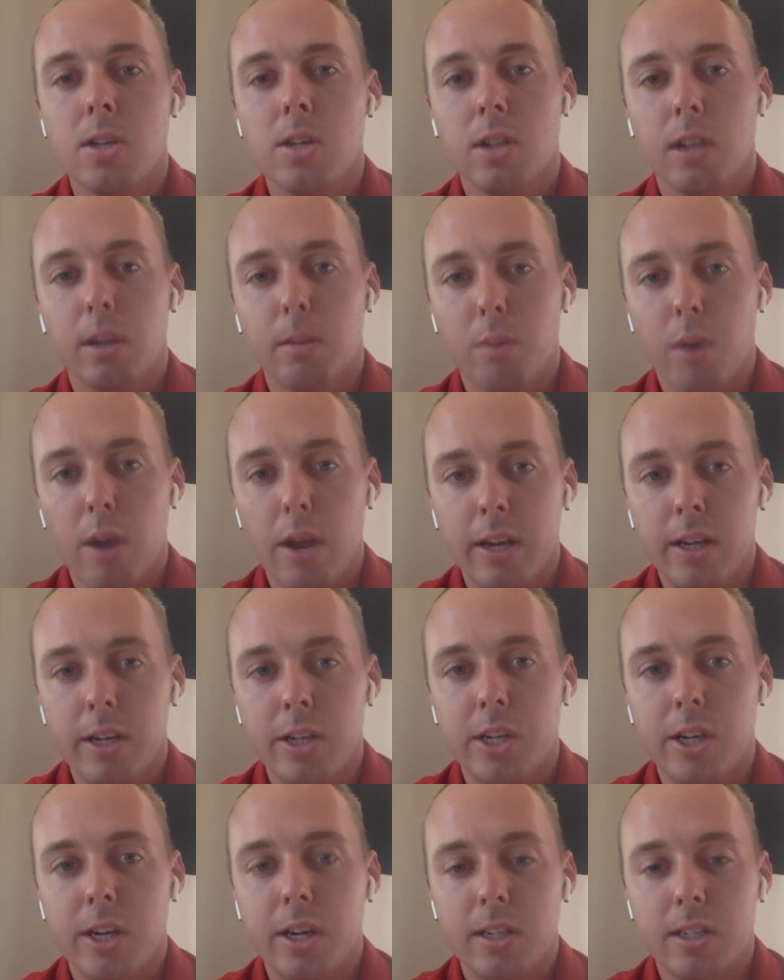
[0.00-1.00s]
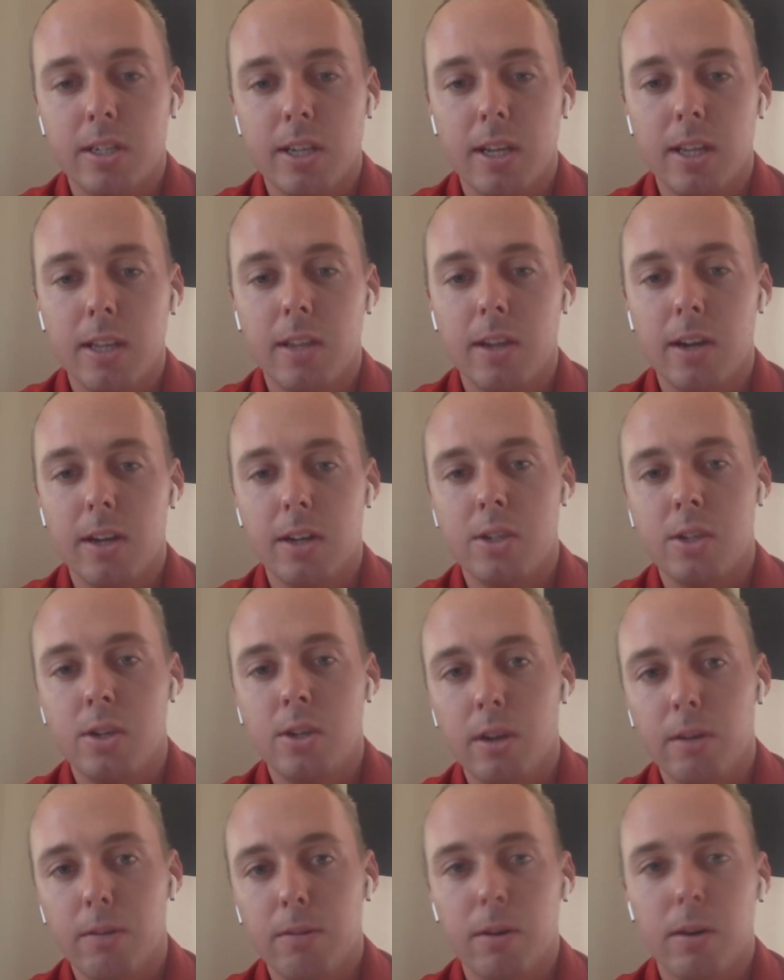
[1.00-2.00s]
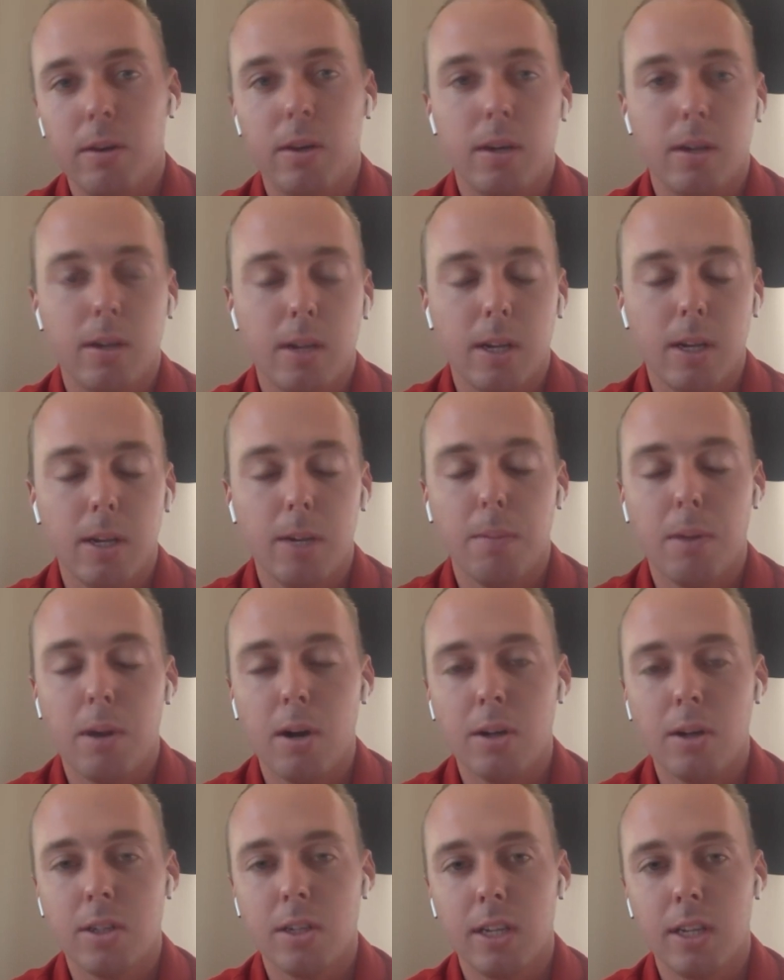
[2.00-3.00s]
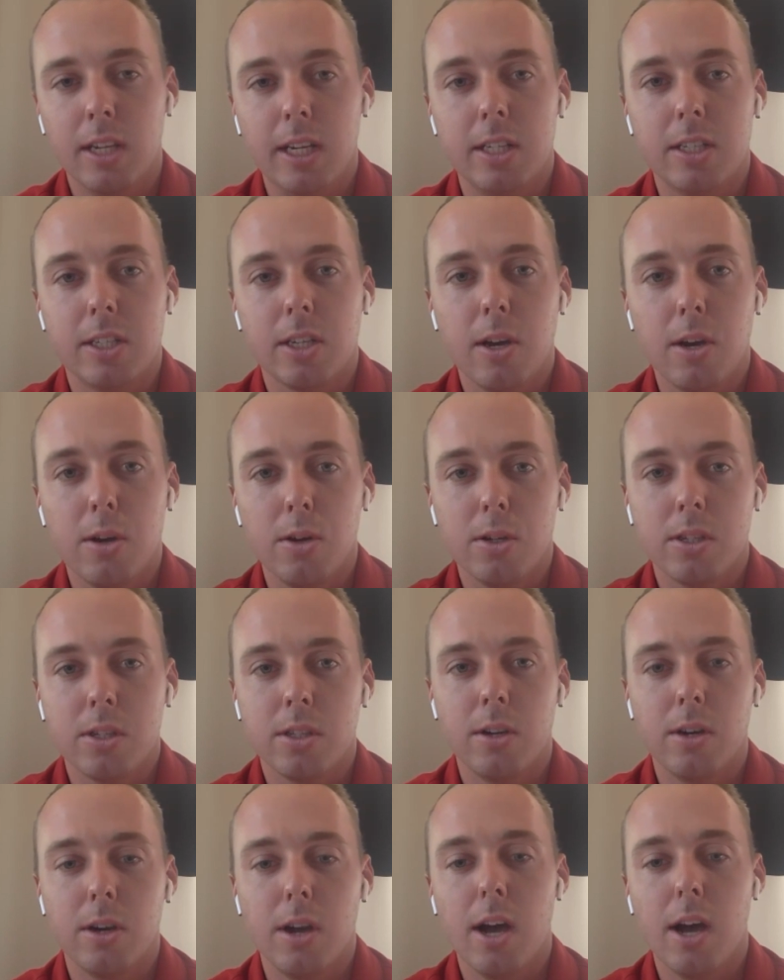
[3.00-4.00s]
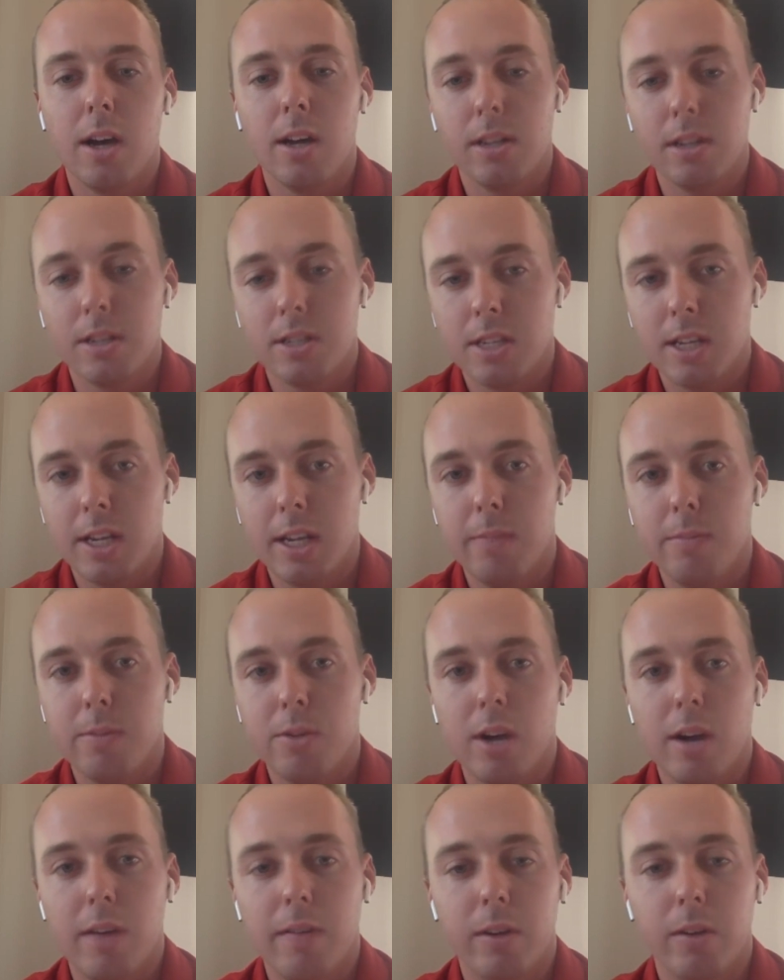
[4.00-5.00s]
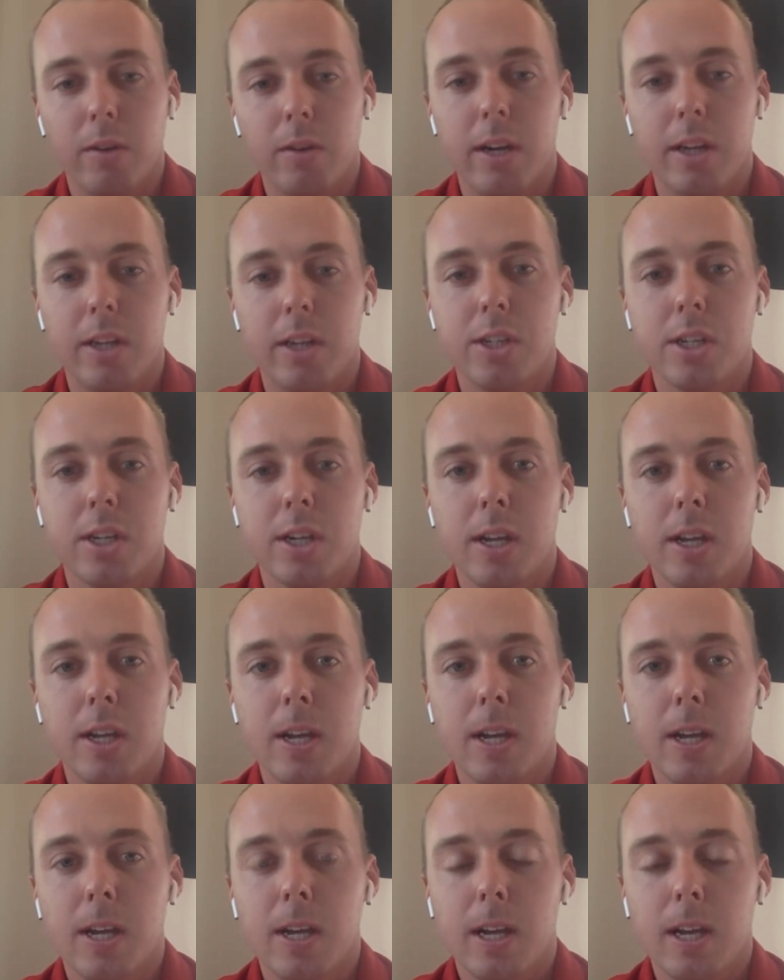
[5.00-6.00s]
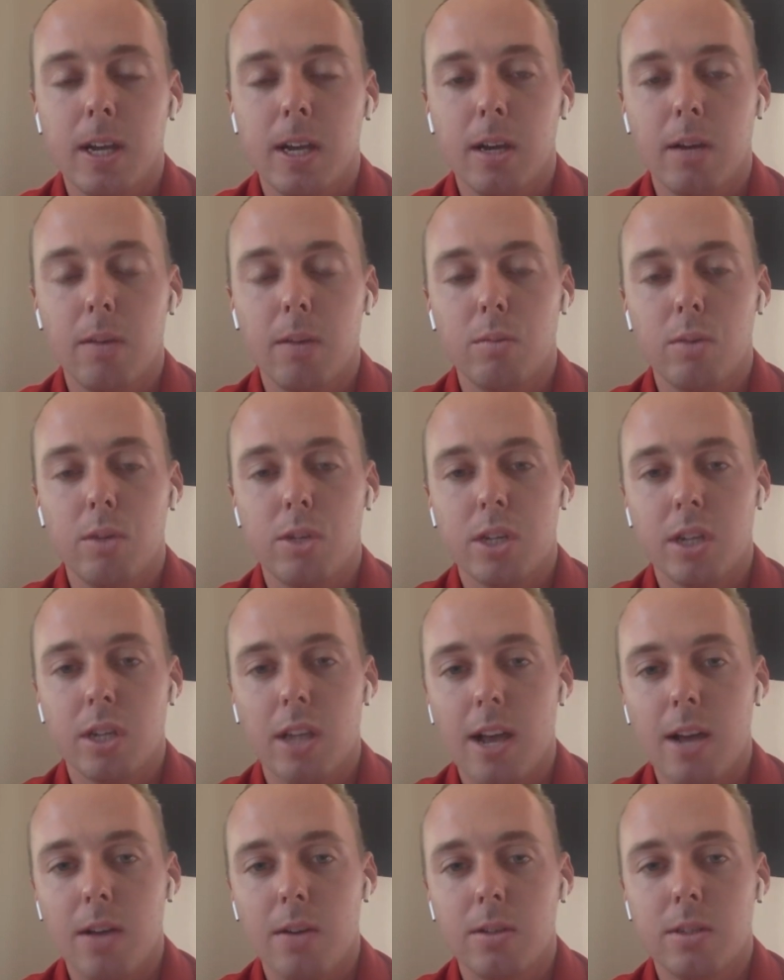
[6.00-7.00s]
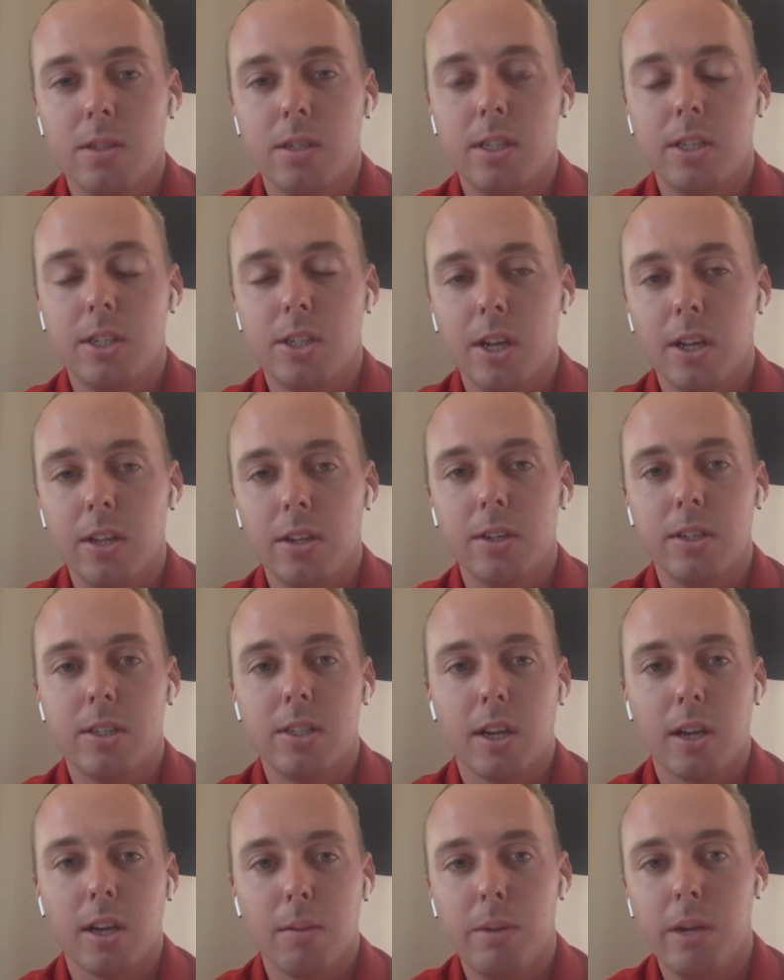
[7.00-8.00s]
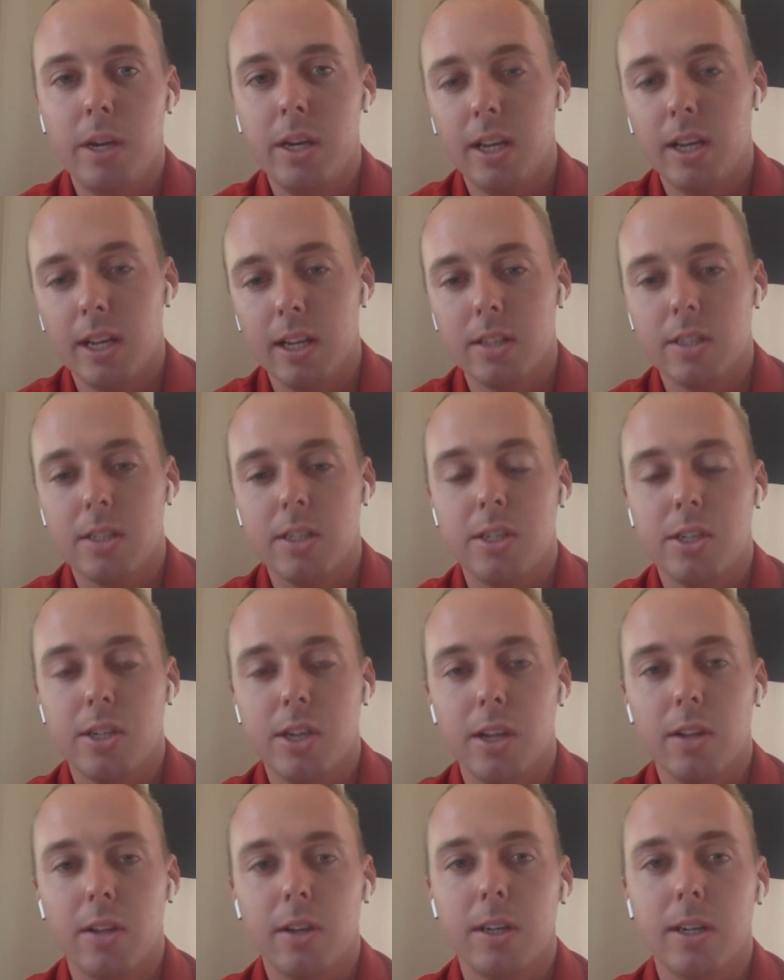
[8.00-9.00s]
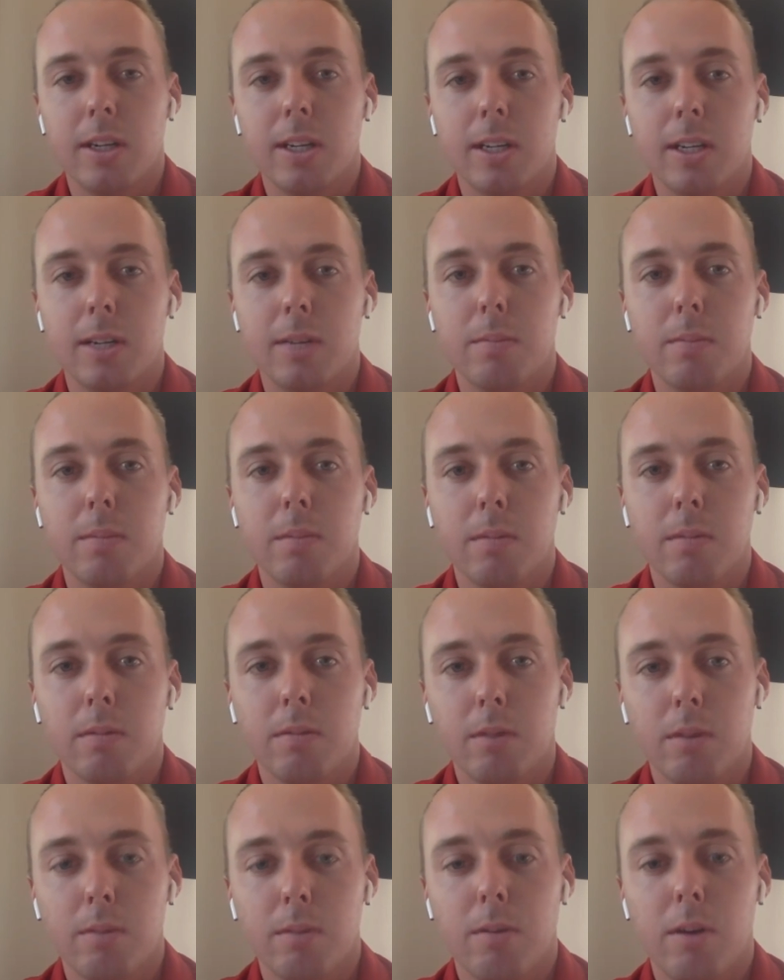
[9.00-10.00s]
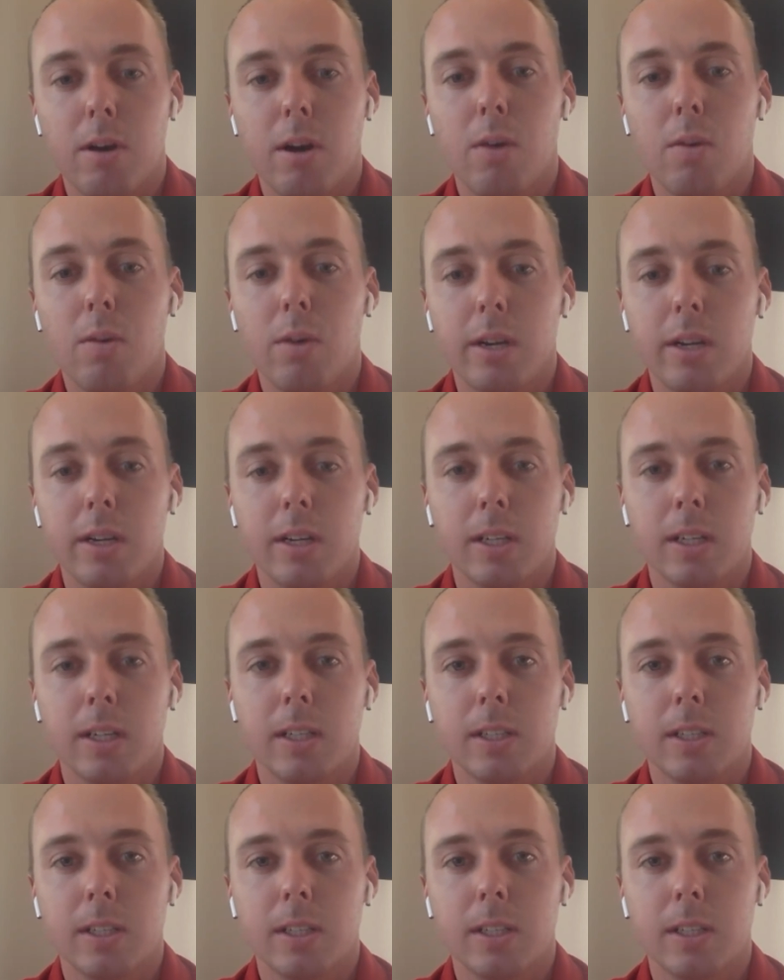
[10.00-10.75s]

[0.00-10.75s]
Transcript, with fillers: So, like Brandon and Jared said, they're at two different uh, parts on the East Coast. They're not on the same driving range, um, which allows each other to compete against each other um, from far away.